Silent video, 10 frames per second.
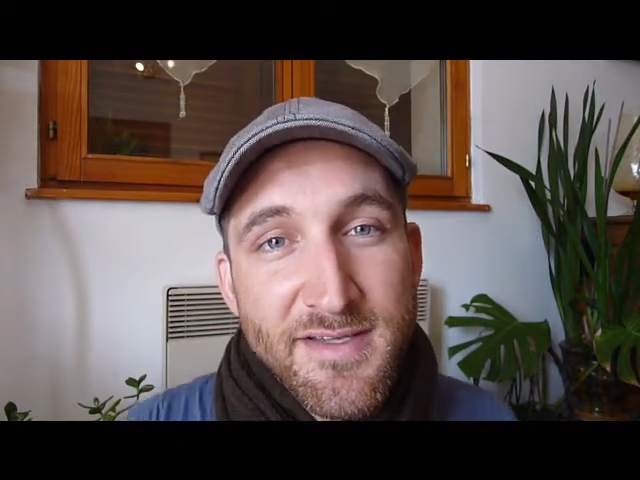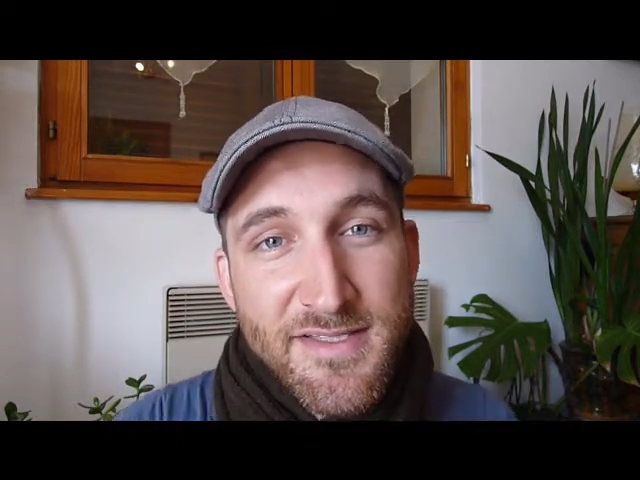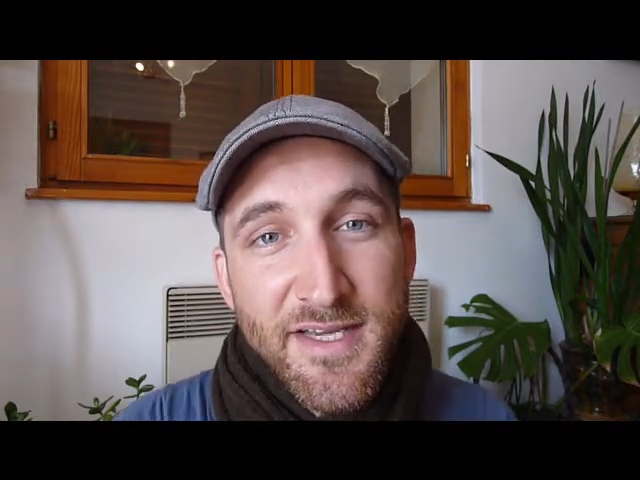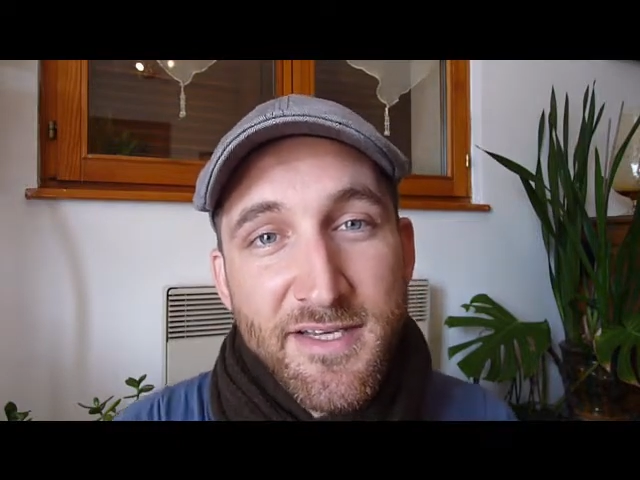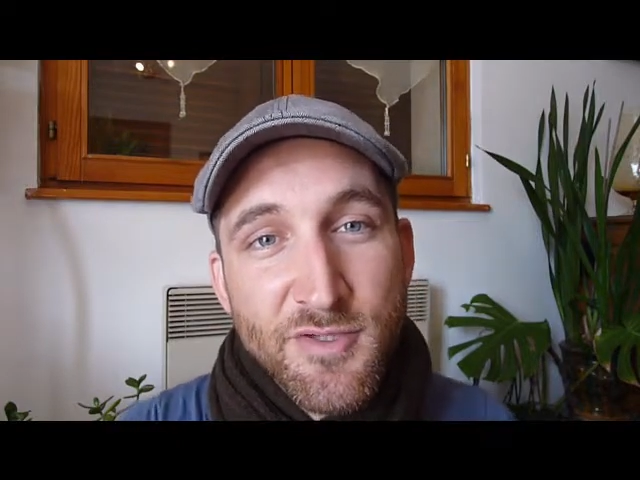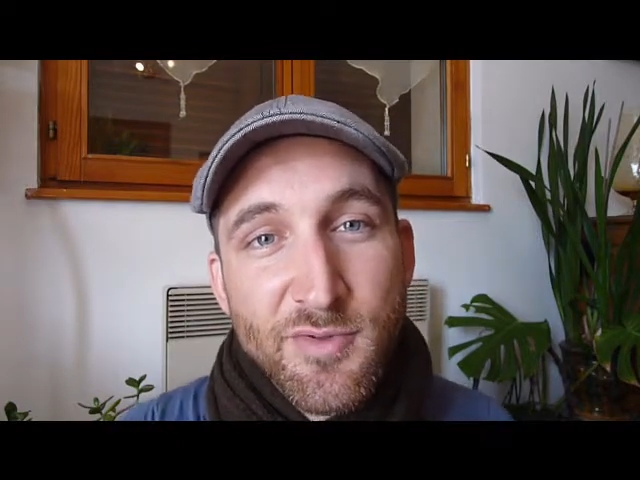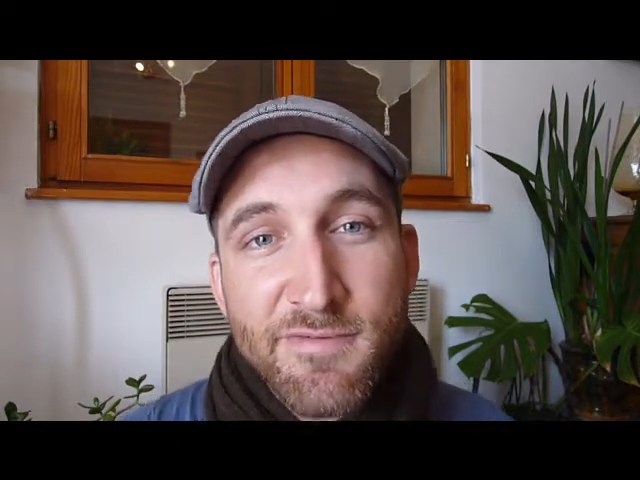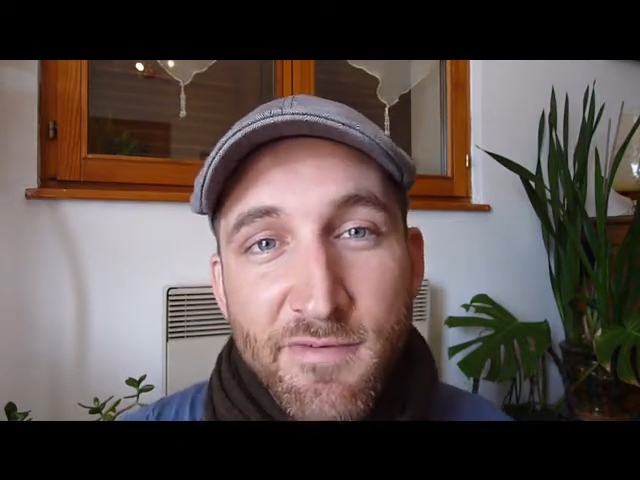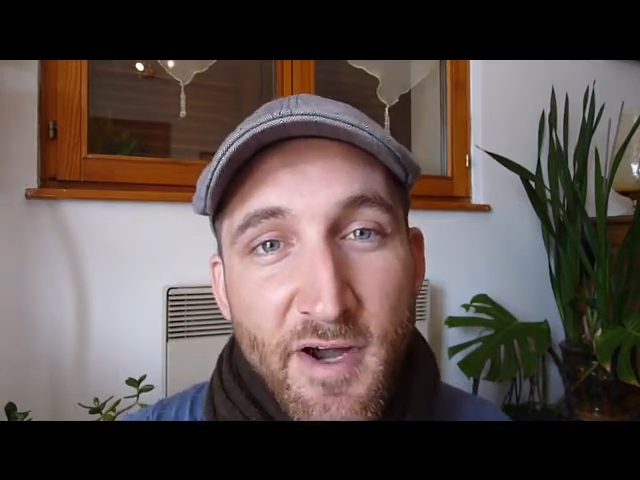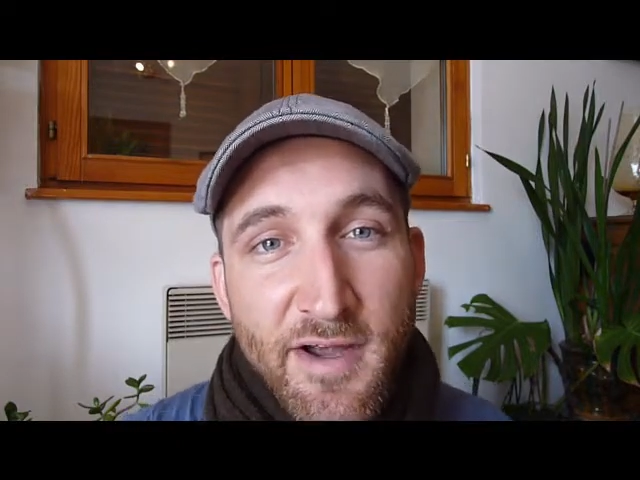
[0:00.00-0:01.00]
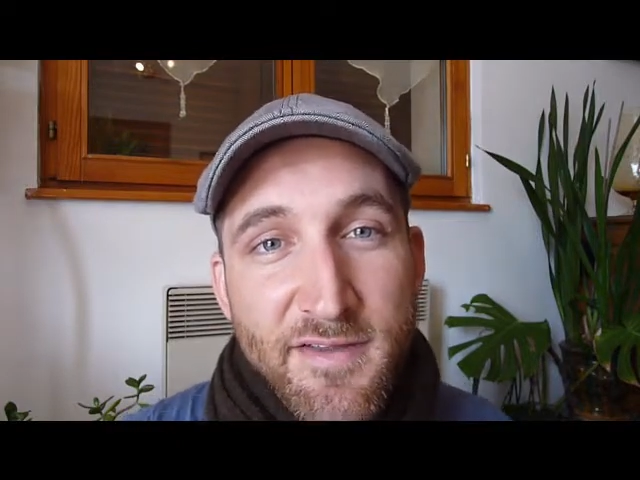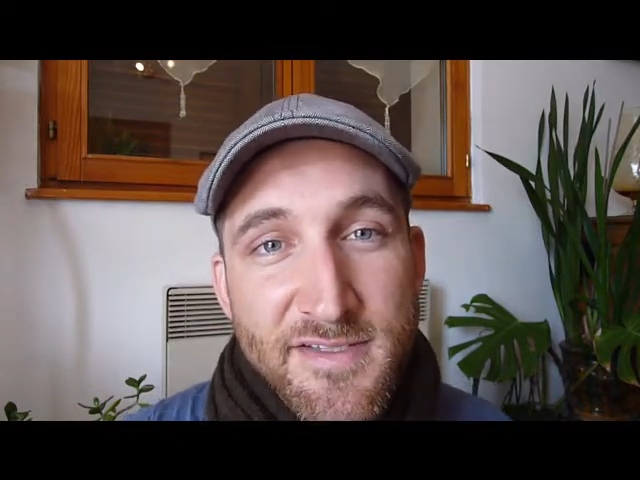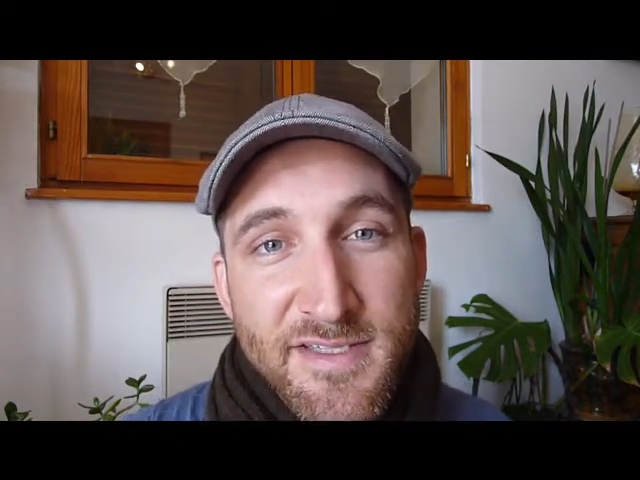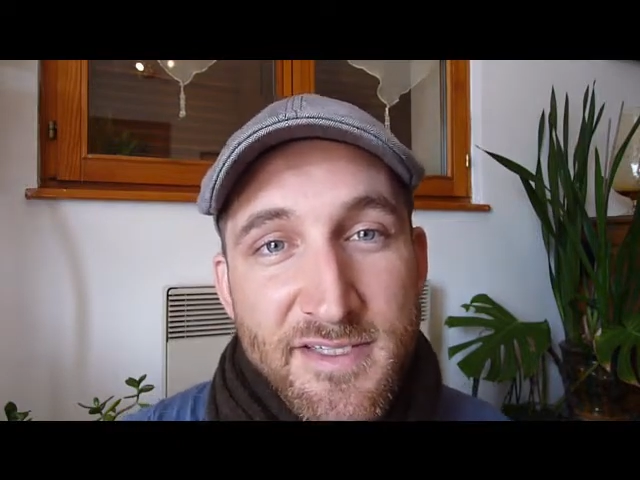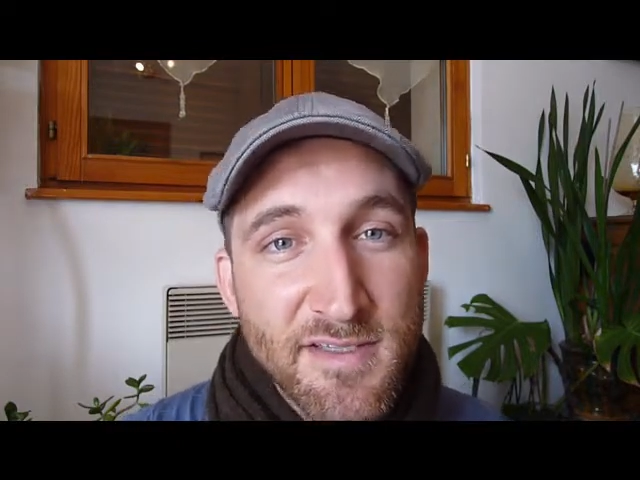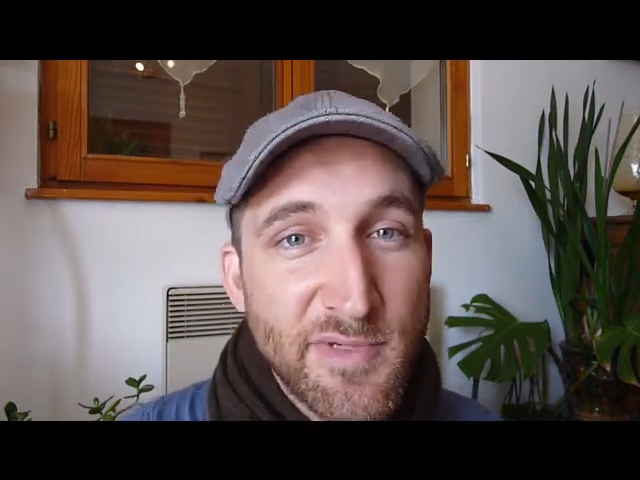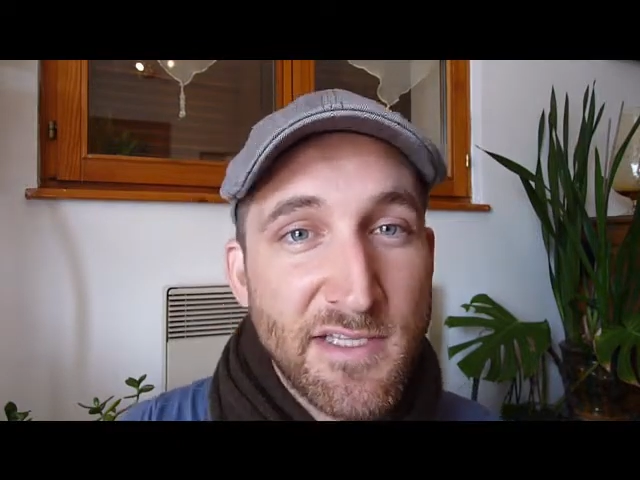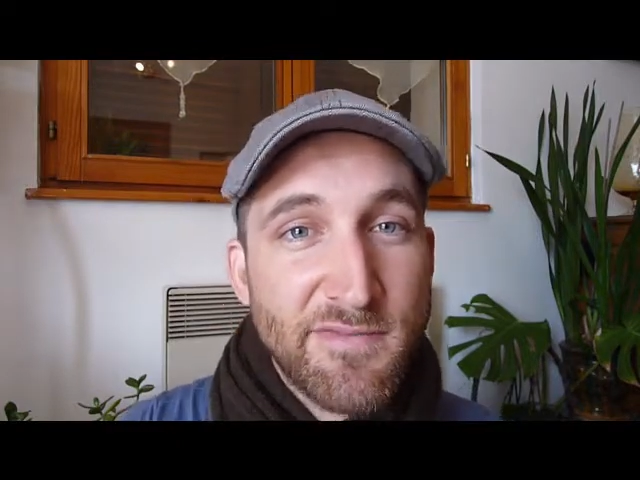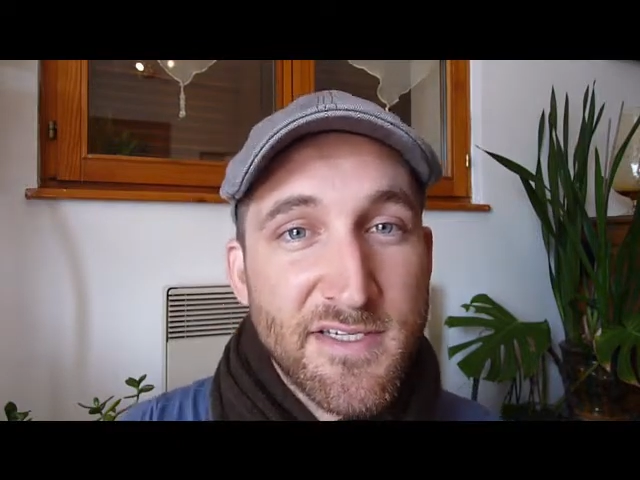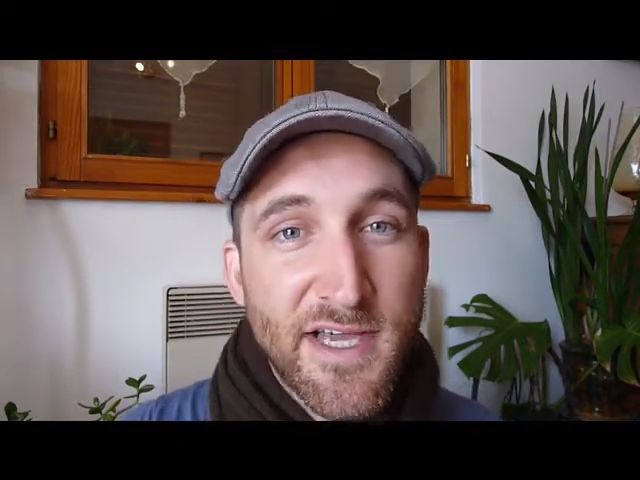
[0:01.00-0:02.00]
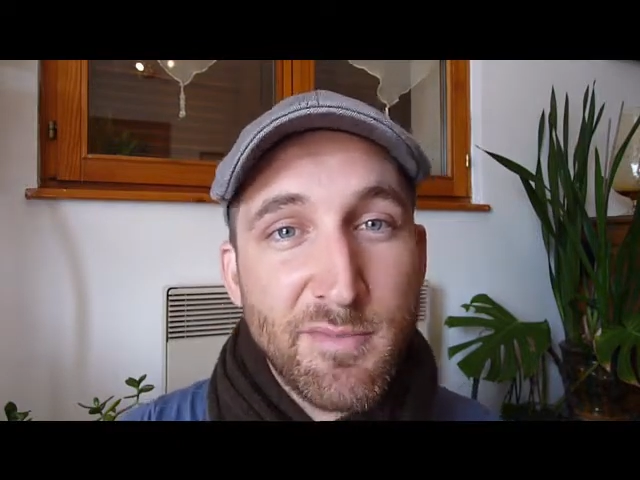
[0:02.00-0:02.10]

stick it into a fryer that sits in the middle of the